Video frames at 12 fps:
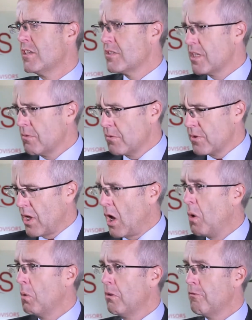So the
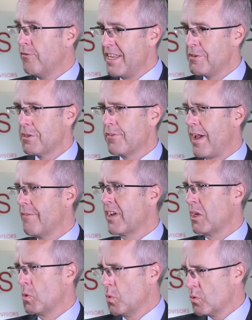whole event of having
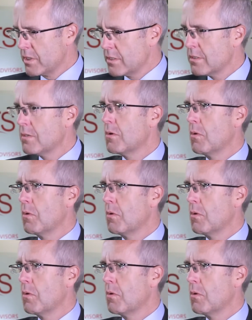an audit